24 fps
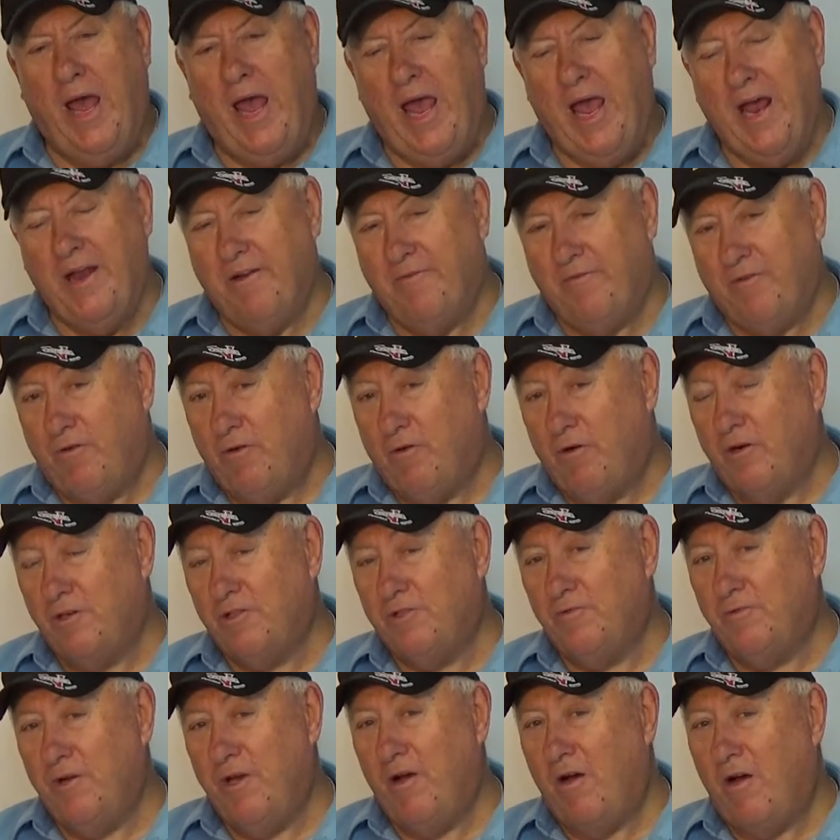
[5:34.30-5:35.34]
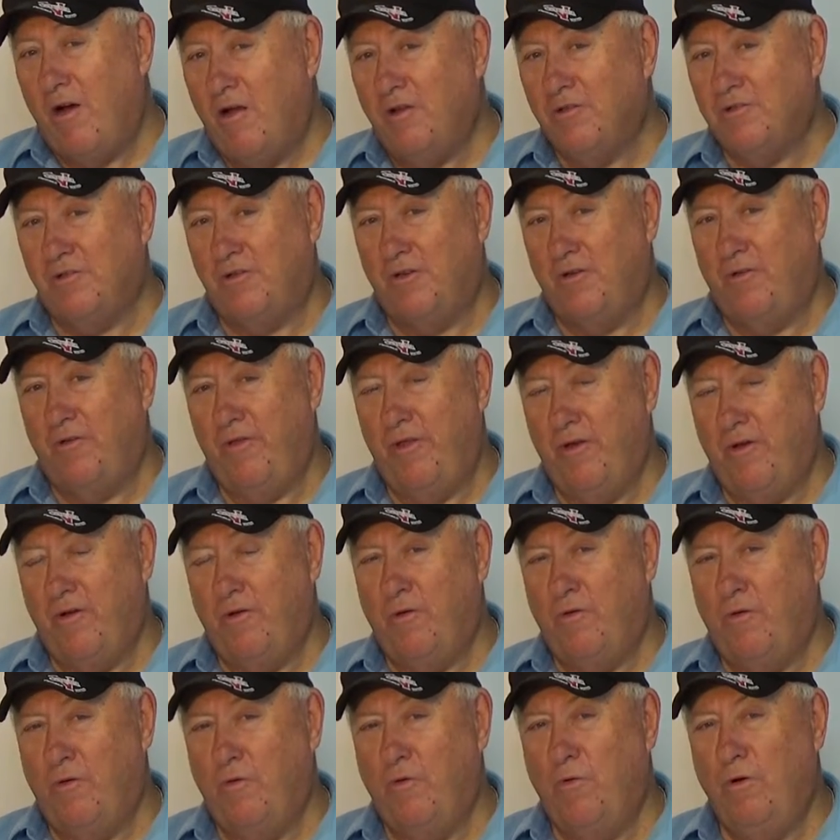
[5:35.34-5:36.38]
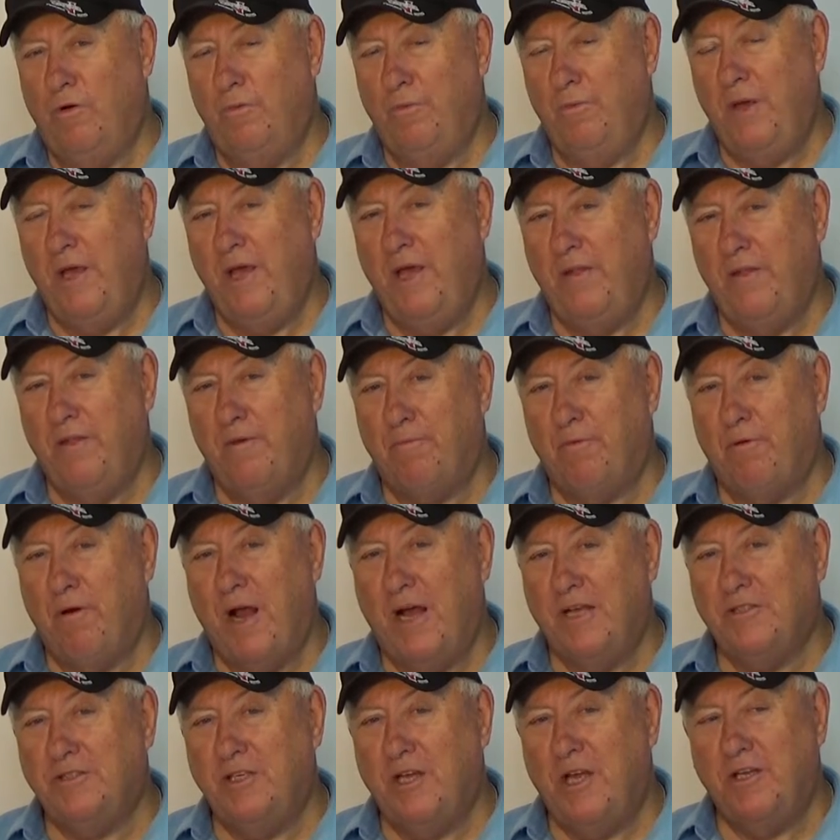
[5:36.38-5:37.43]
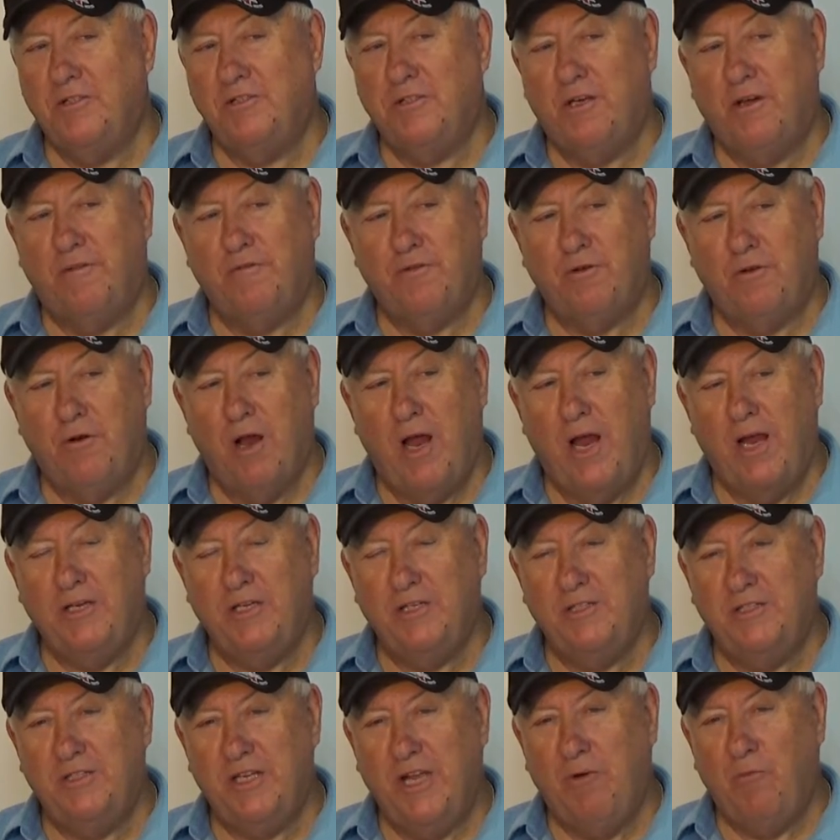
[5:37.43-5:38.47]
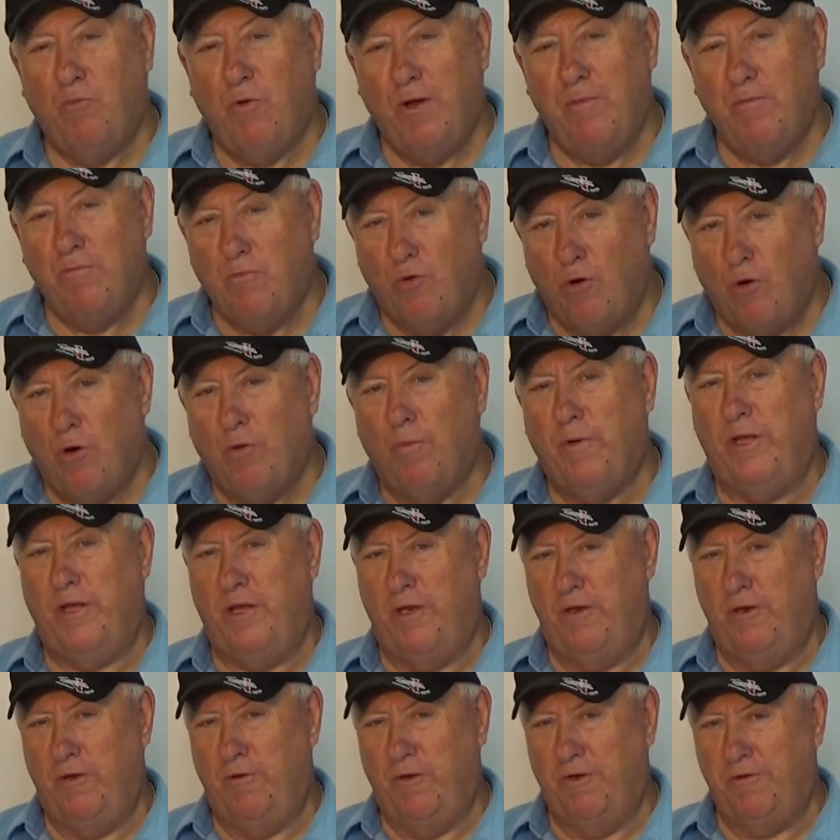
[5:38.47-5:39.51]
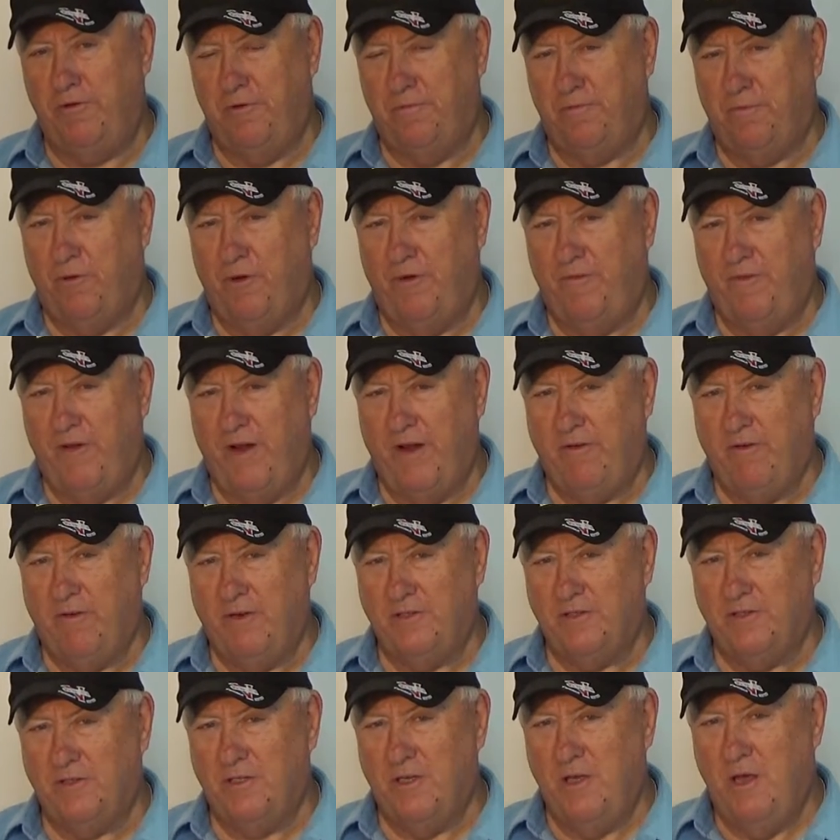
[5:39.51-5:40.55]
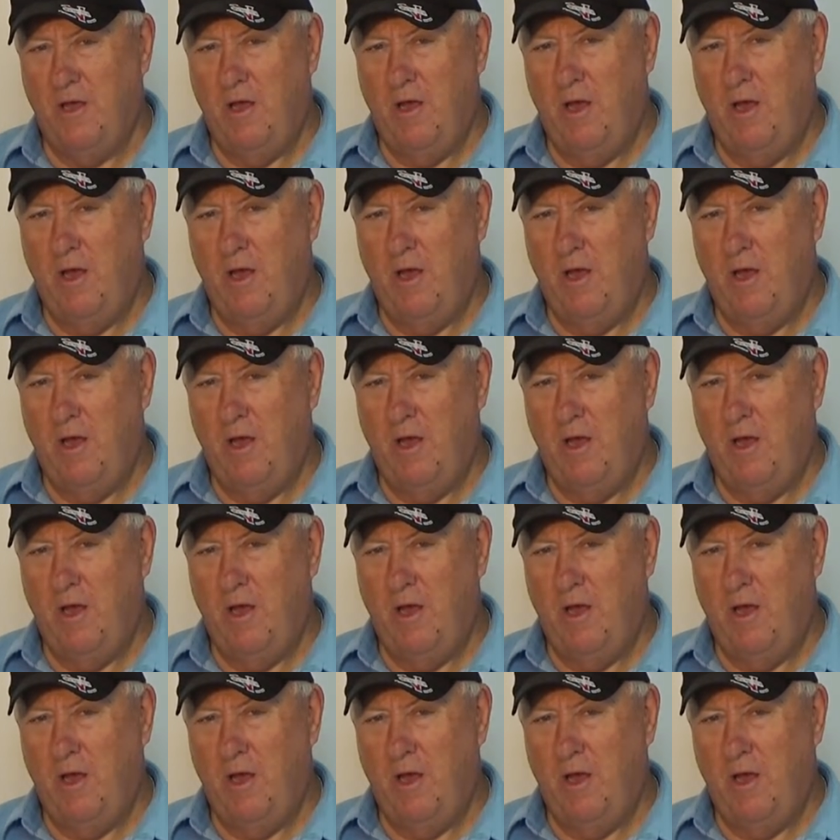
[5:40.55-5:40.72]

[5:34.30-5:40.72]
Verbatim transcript: And of course, we also, though, will be in the process of trying to see what more we can do to support veterans.